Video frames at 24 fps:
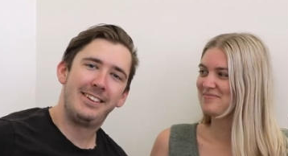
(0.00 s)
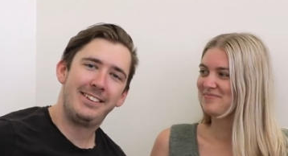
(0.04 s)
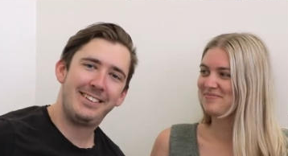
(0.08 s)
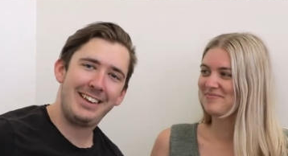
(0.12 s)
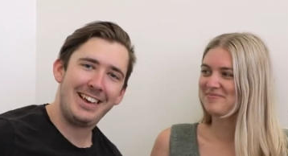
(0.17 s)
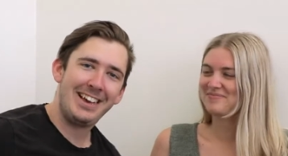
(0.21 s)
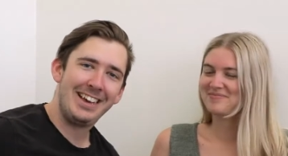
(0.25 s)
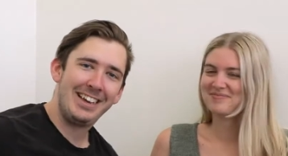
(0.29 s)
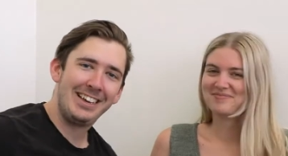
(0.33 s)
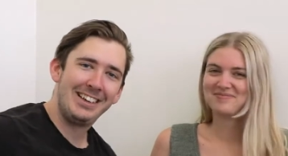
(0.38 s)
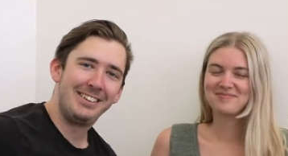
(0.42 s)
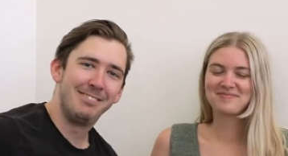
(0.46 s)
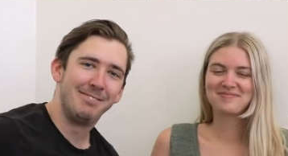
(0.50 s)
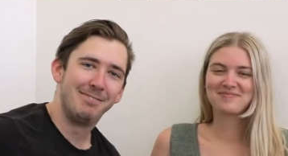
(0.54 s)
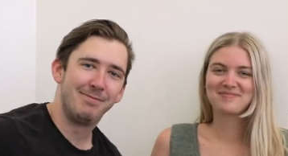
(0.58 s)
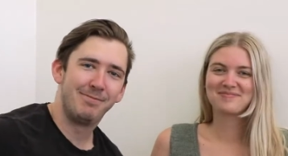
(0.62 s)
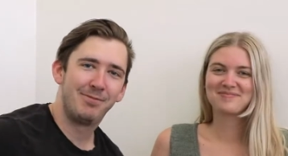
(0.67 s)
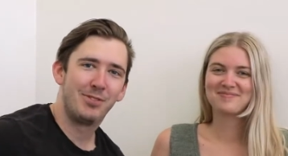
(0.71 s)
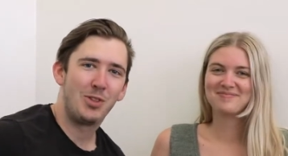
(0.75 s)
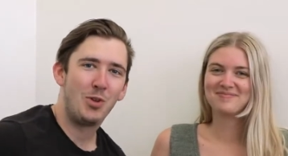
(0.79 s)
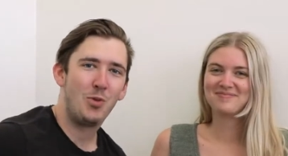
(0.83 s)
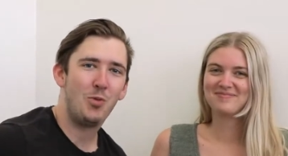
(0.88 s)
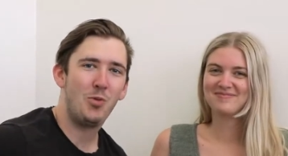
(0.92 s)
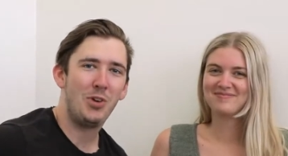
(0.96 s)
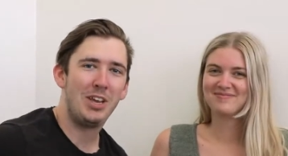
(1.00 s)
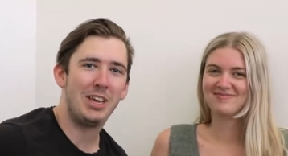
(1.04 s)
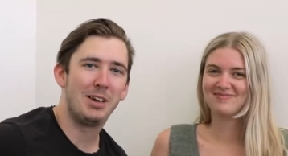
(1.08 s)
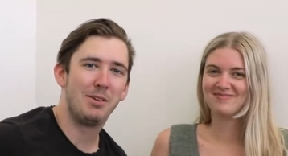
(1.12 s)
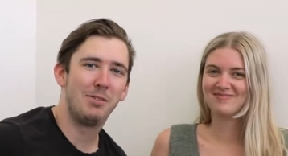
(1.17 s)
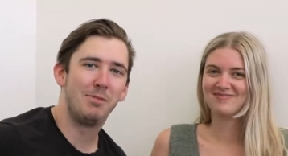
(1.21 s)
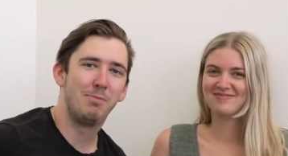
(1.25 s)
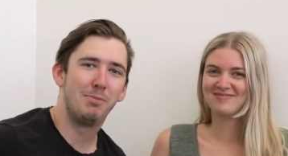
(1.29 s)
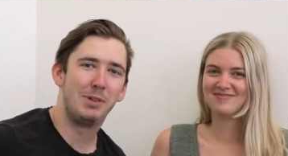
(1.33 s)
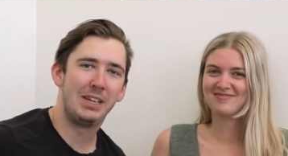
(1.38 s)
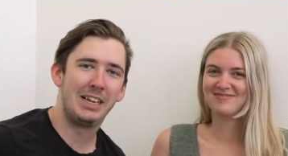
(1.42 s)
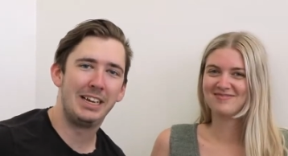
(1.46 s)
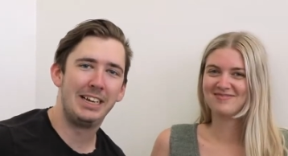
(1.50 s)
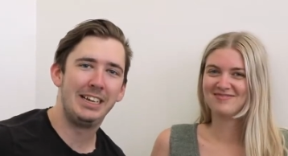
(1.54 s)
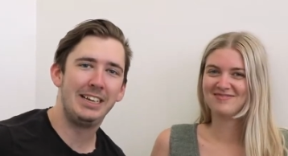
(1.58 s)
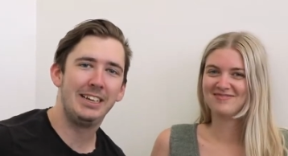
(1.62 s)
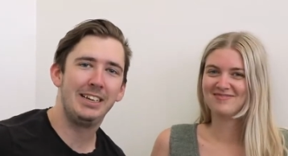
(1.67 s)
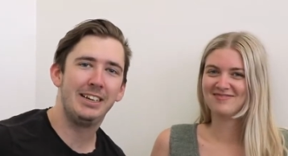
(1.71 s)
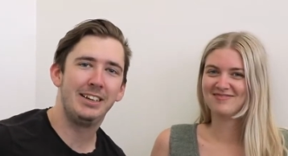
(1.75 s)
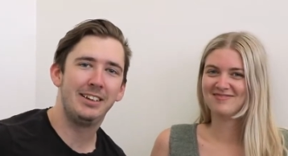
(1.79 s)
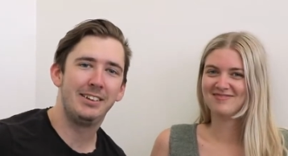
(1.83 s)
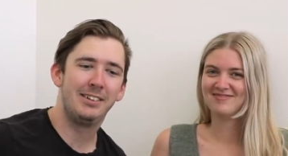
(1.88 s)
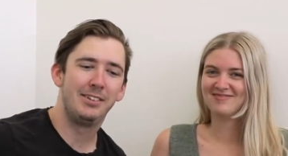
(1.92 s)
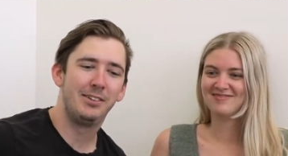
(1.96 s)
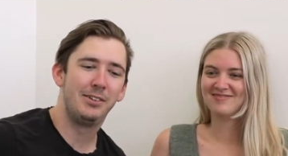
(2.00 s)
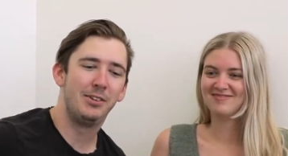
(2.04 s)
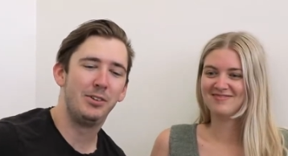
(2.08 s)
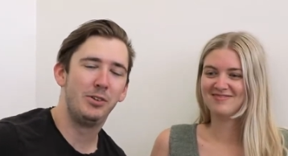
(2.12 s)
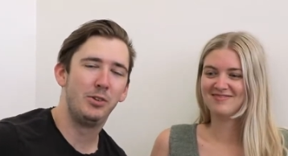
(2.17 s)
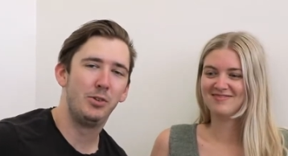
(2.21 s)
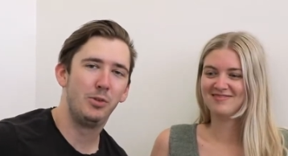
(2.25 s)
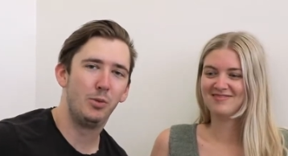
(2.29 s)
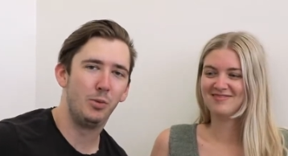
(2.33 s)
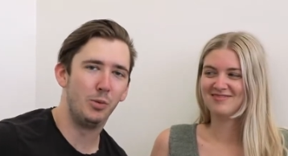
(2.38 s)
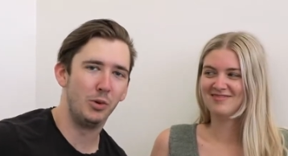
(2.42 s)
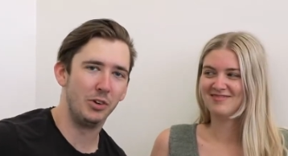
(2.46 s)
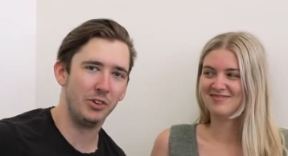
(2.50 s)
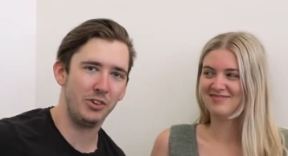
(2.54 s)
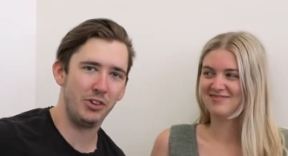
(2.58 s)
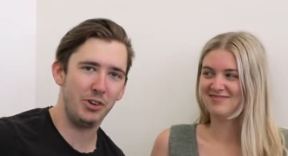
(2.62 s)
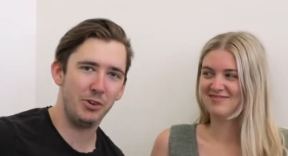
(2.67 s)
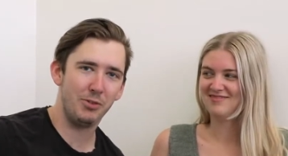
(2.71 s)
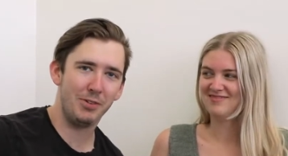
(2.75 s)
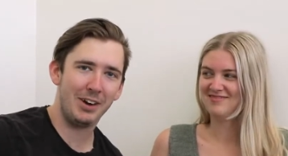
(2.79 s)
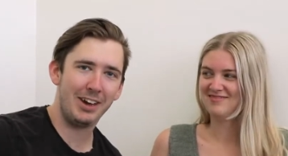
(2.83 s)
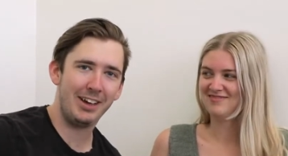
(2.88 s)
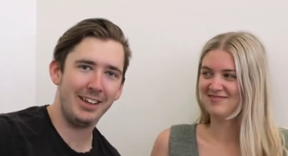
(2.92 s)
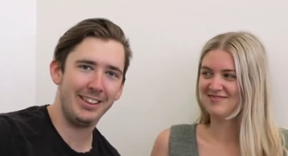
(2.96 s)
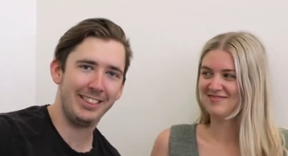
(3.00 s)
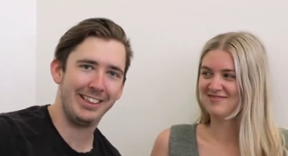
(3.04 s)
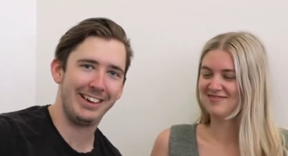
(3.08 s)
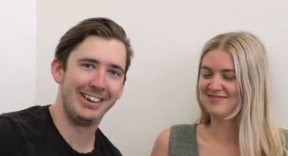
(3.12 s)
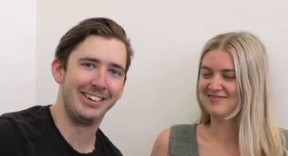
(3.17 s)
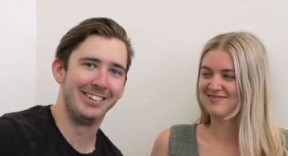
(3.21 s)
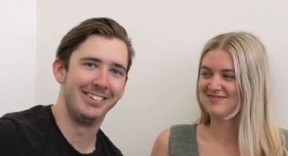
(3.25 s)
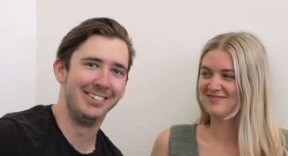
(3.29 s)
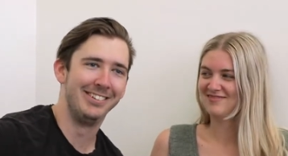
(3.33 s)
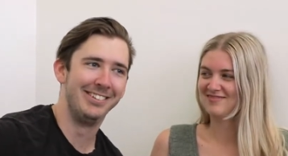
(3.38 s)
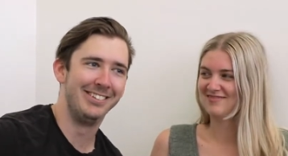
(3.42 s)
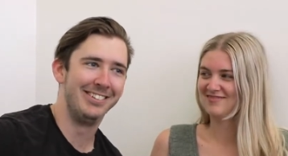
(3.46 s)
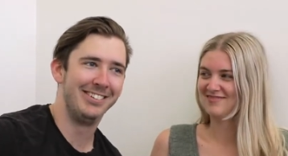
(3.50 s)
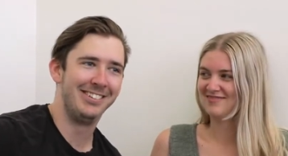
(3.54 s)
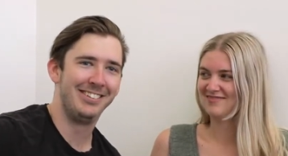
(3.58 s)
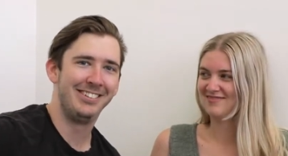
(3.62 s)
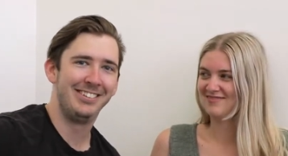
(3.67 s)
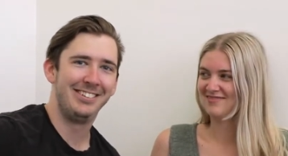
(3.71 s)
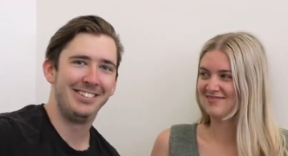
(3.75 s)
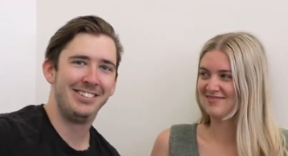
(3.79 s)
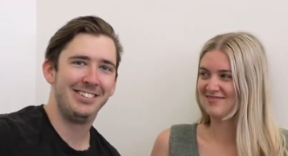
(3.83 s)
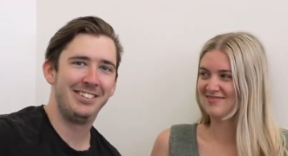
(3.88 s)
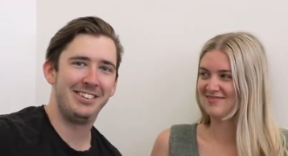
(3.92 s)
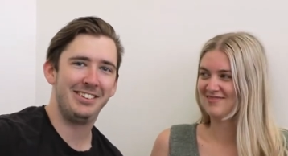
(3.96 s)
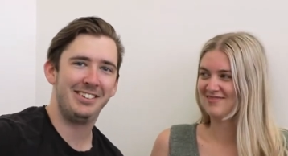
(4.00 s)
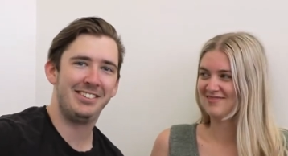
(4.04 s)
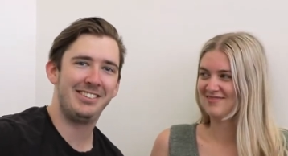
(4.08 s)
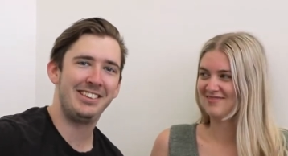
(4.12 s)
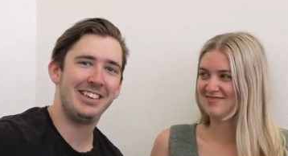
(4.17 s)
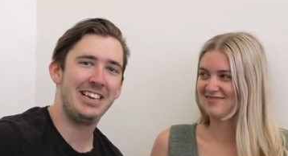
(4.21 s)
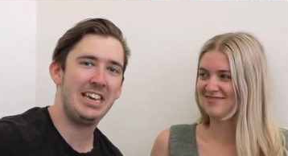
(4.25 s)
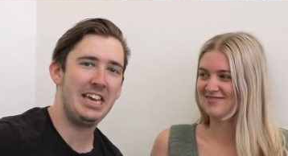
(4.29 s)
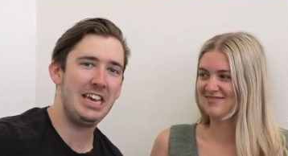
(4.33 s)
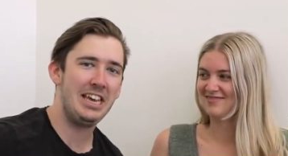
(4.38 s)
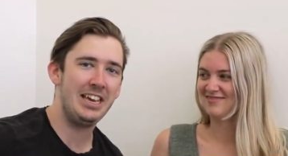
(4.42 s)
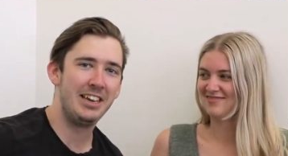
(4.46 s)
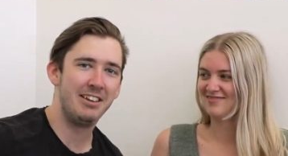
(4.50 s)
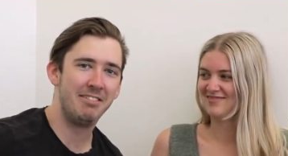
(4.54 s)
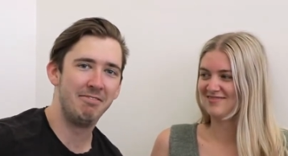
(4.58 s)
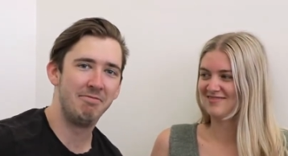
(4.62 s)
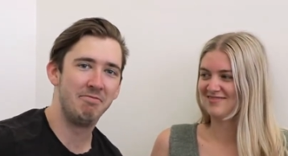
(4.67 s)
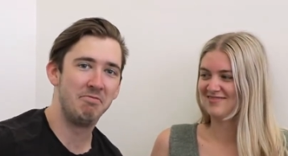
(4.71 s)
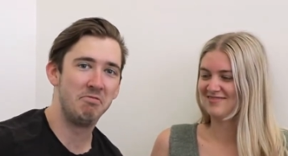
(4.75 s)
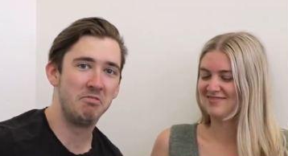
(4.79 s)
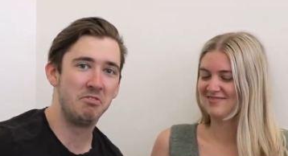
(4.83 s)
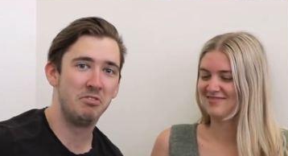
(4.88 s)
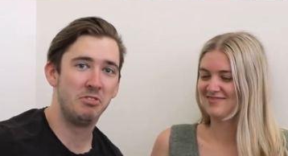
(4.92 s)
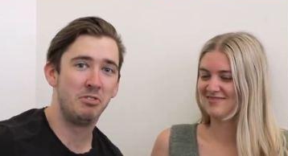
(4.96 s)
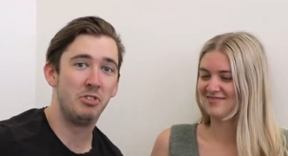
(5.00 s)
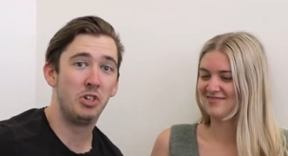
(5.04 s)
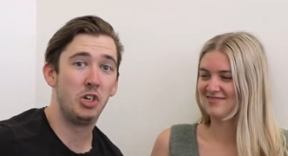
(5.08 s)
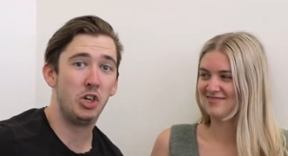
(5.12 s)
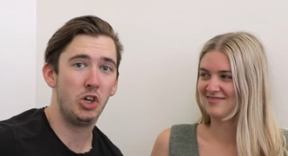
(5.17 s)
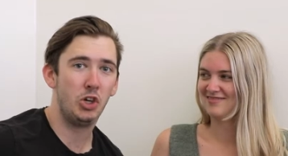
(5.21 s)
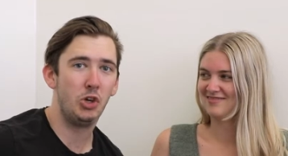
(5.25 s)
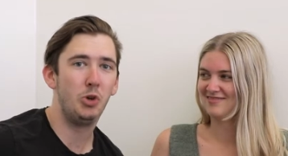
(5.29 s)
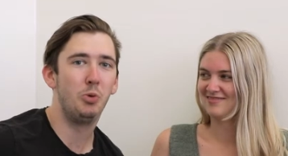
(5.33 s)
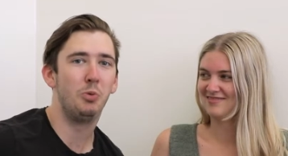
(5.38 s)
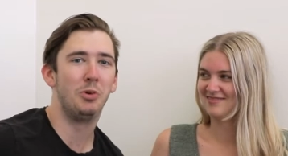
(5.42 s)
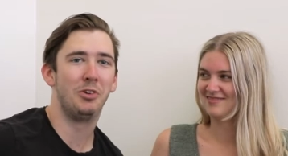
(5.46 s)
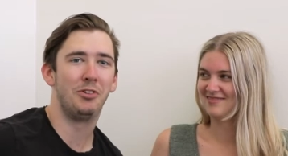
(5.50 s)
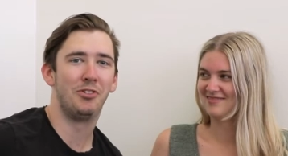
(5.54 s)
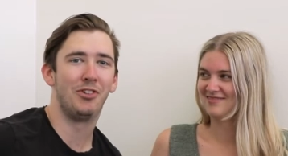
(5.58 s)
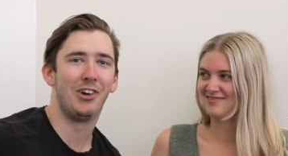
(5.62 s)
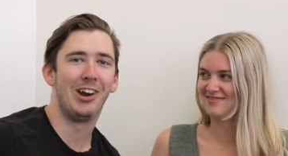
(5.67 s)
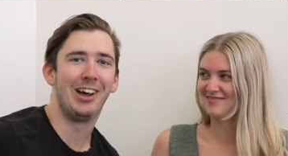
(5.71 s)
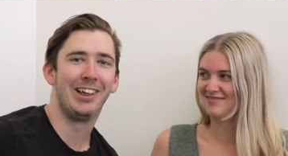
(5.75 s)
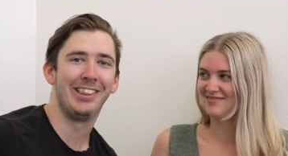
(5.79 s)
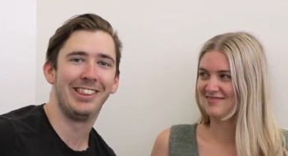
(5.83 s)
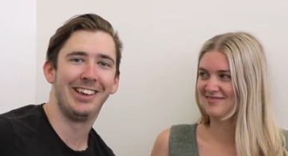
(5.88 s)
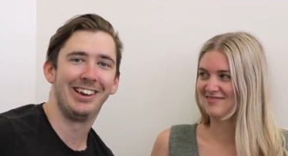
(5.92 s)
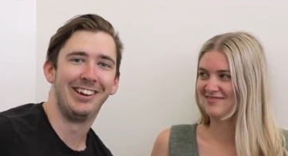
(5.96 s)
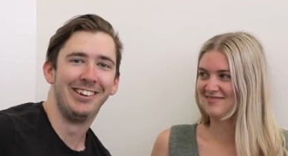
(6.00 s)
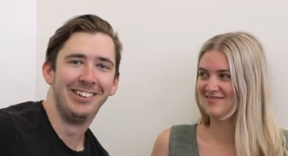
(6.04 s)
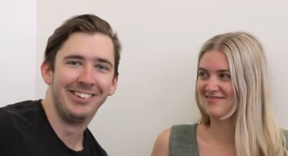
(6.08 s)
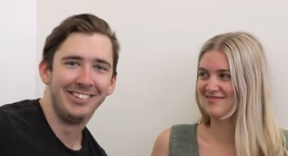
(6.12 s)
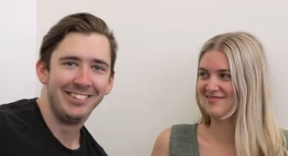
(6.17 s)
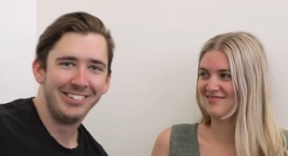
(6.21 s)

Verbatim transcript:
Speaker 1: Today, we are playing Would You Rather to see who would rather.